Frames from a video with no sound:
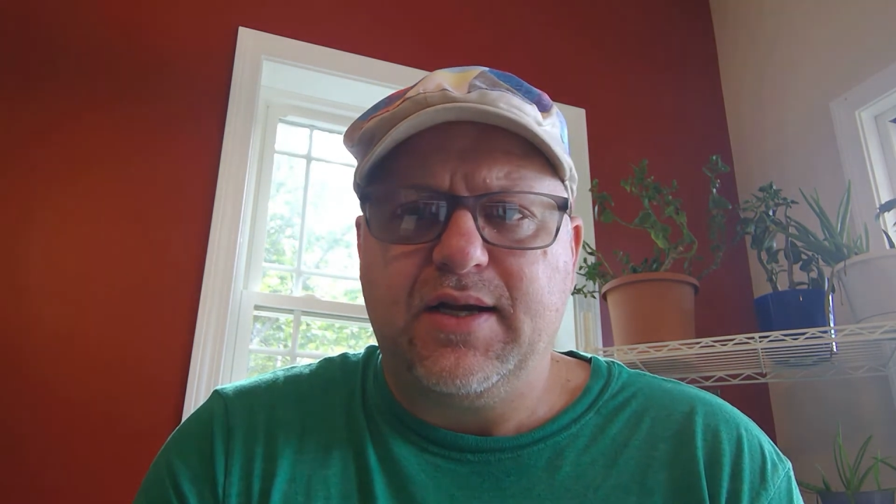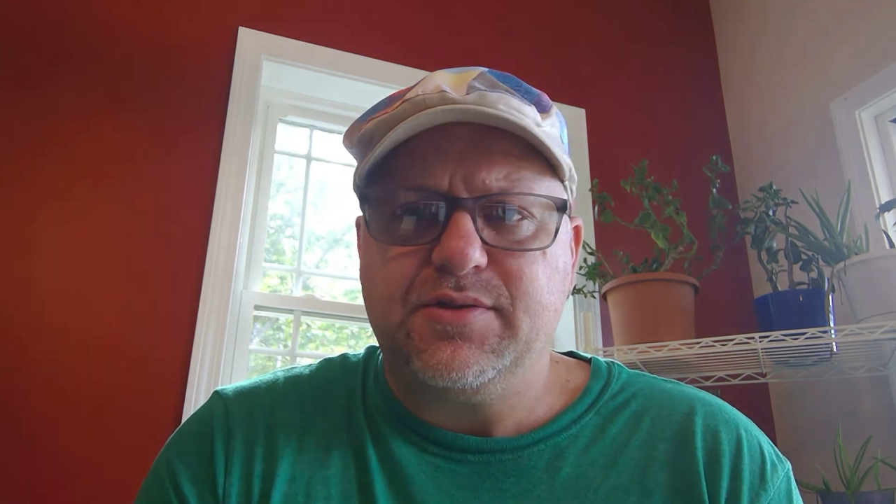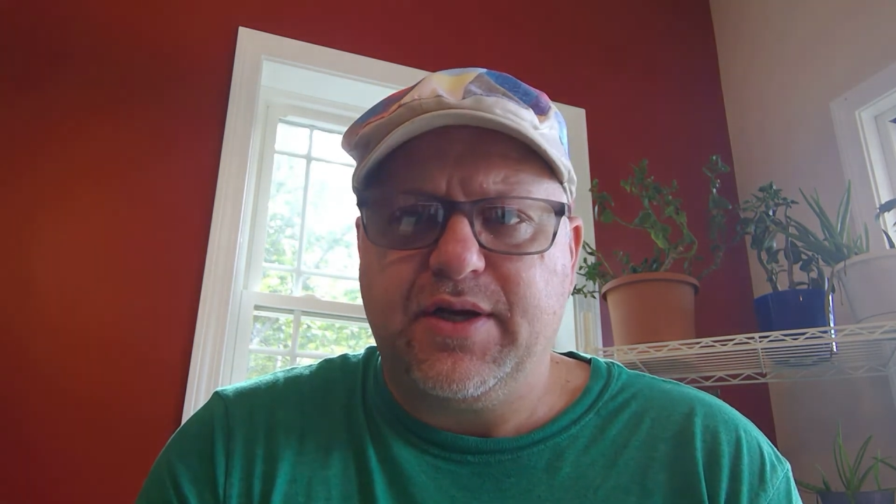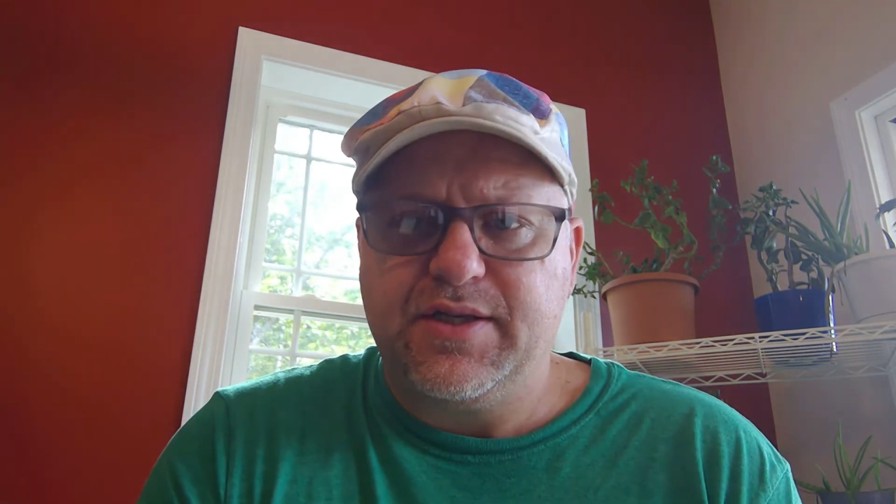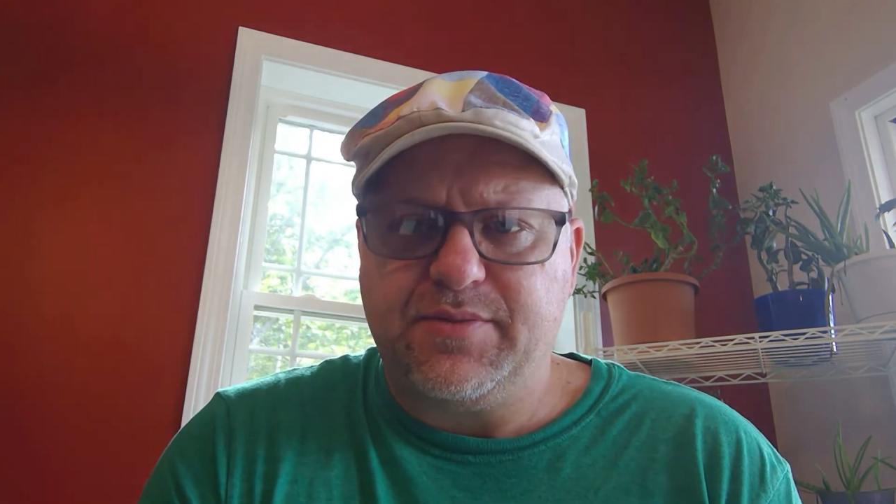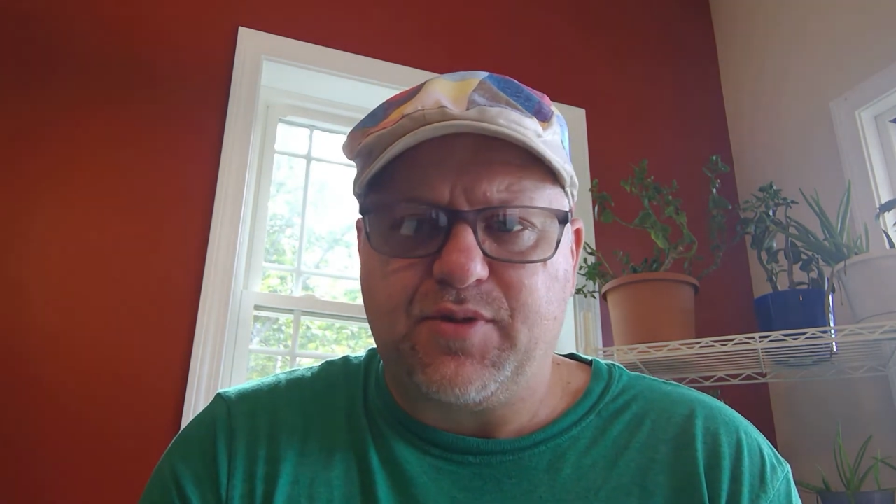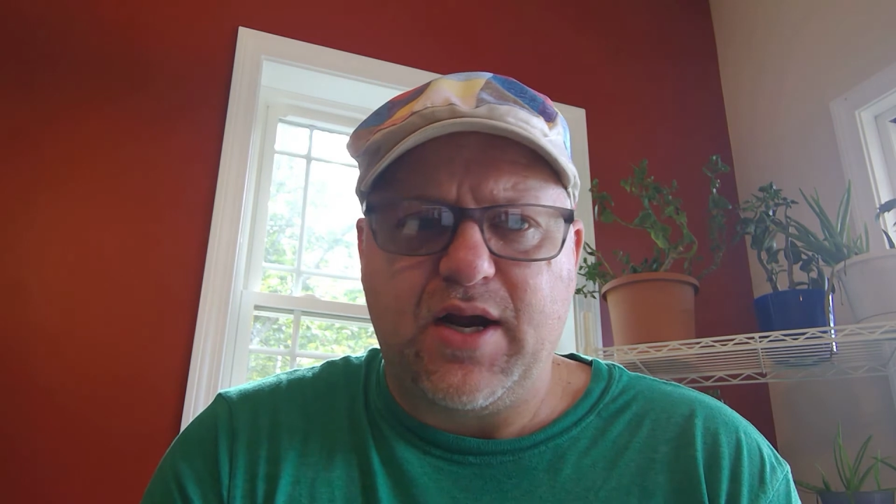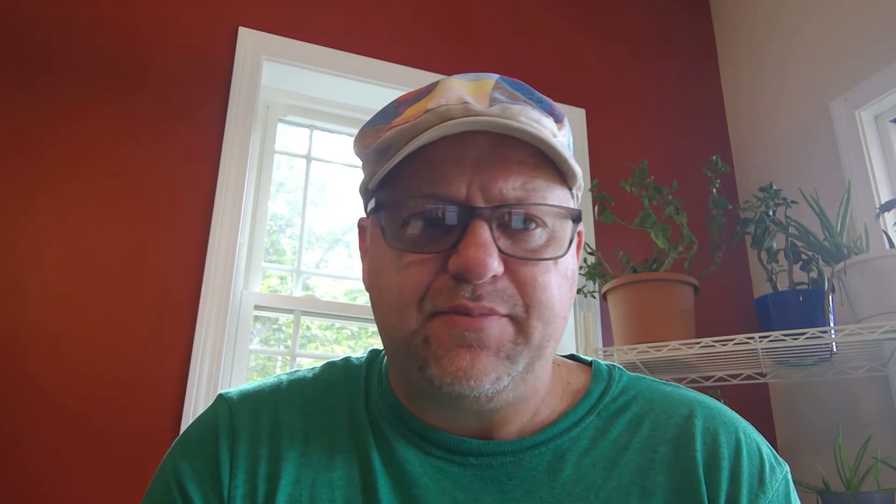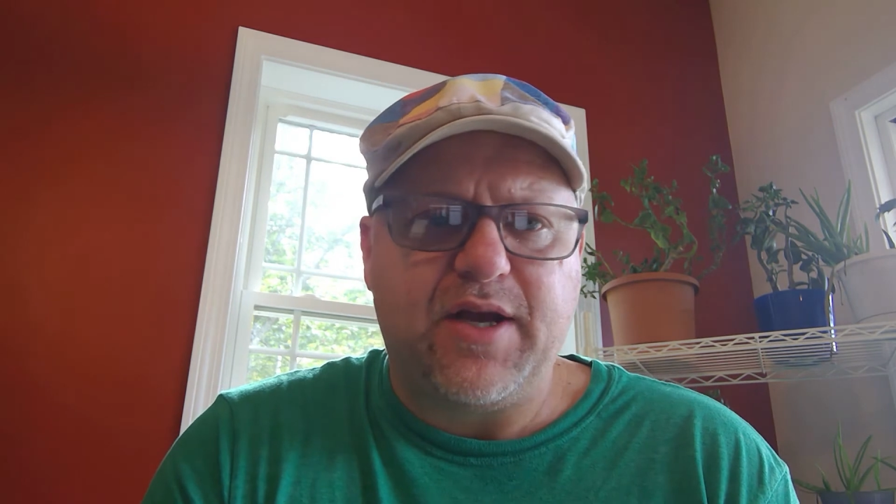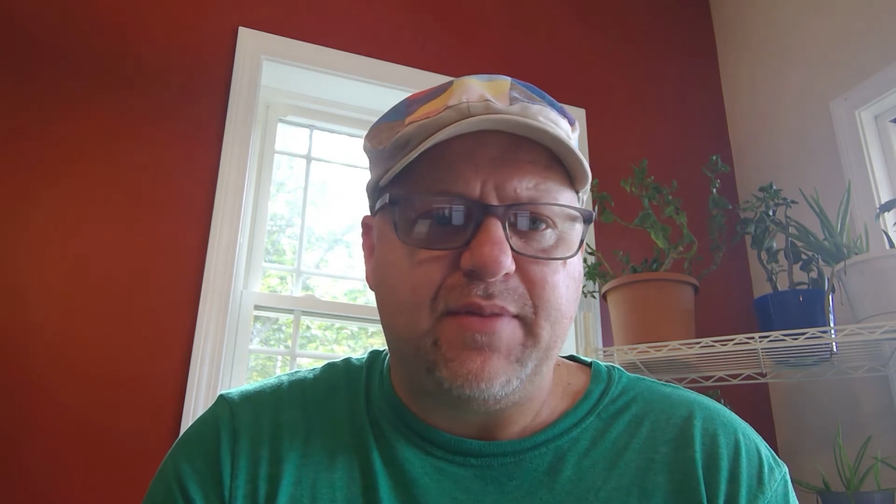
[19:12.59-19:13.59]
so he gets some
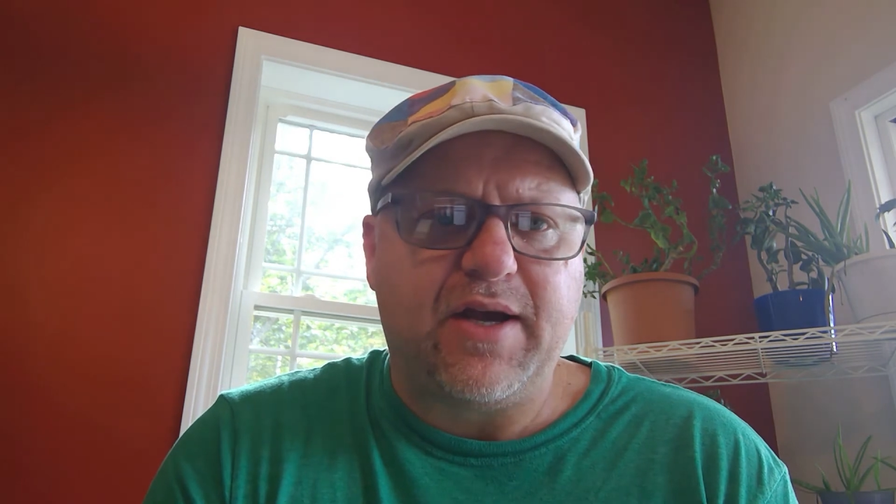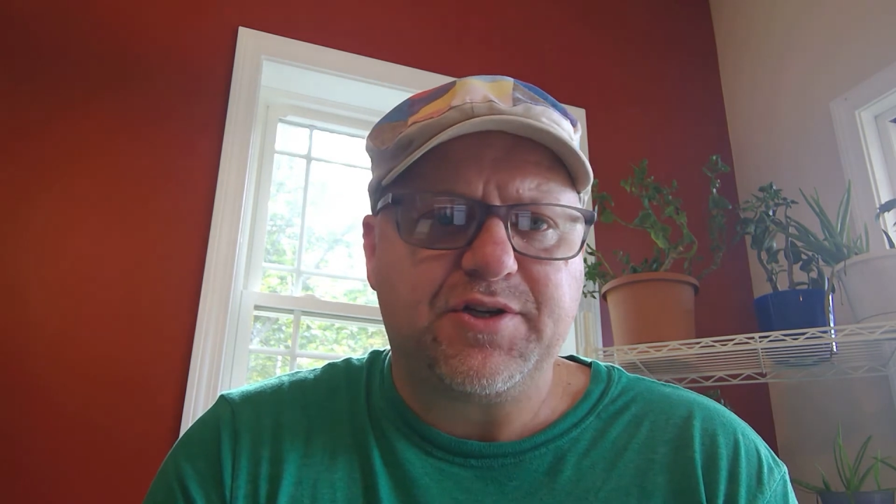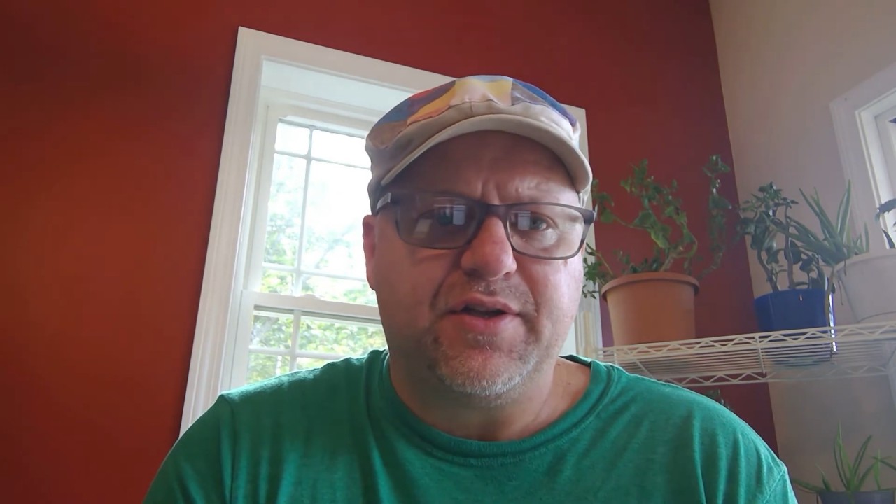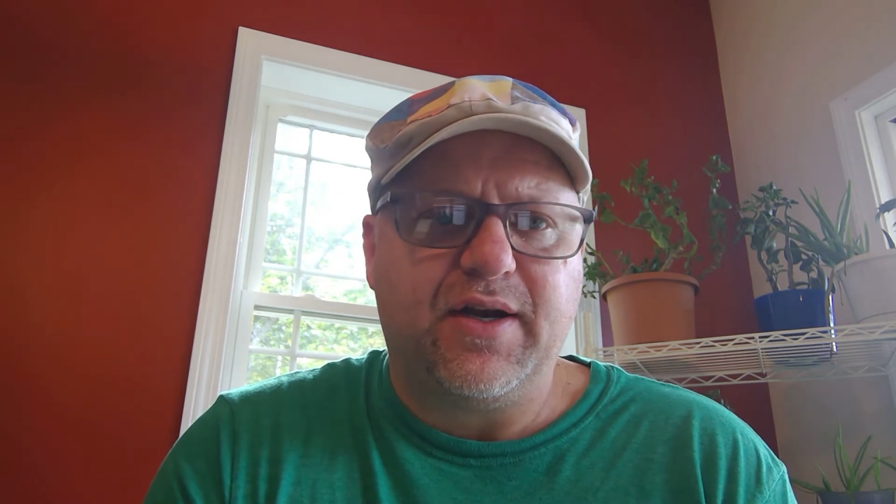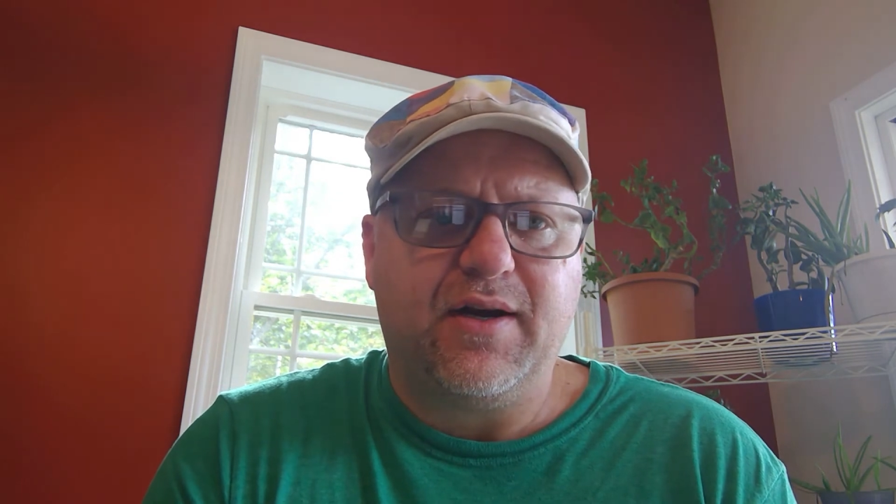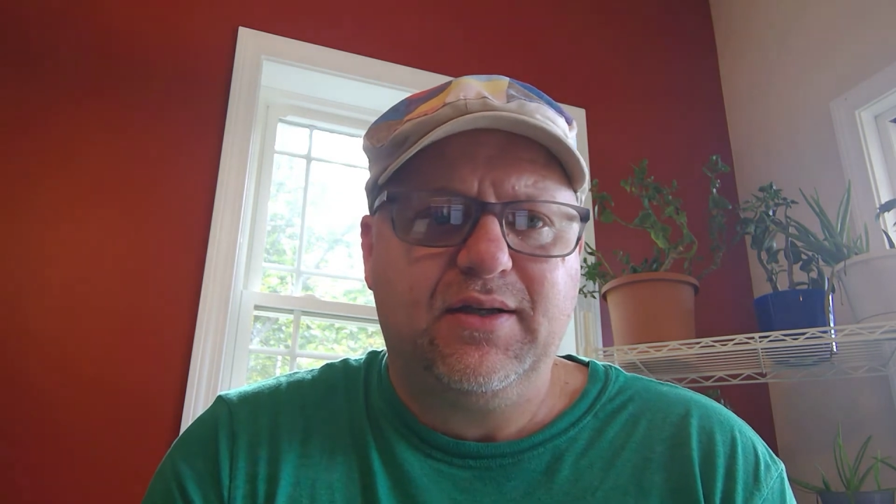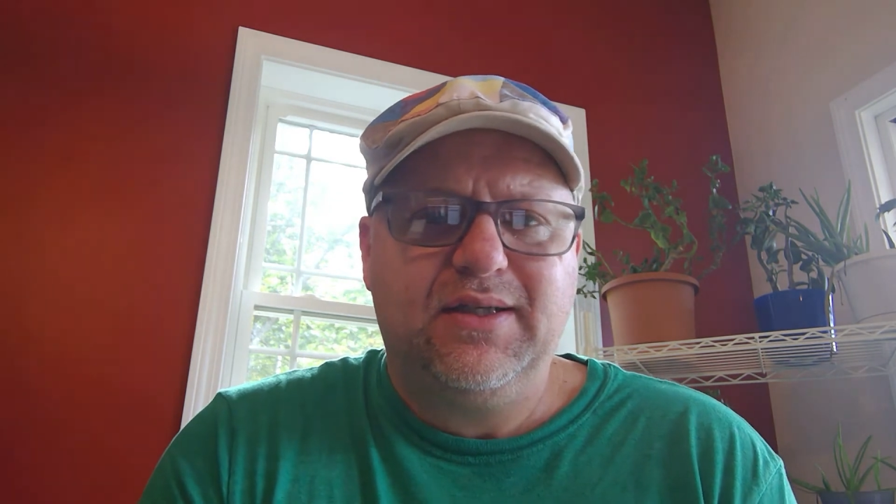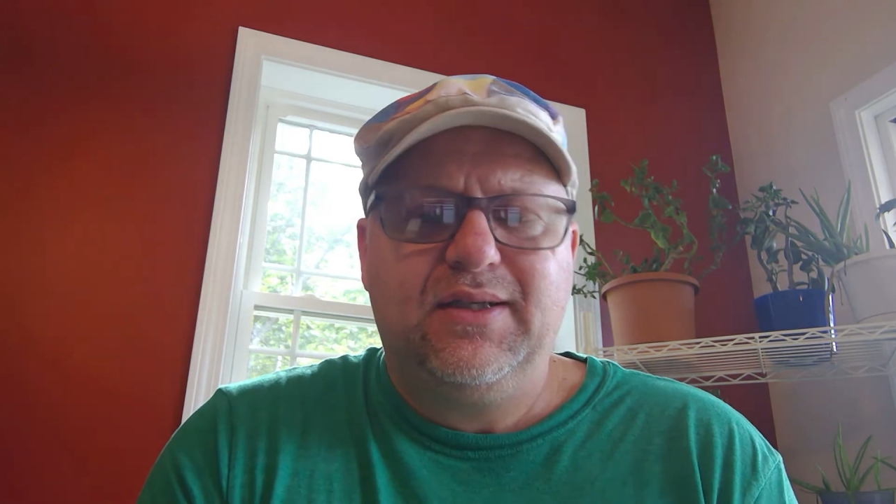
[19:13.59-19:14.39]
primetime action there.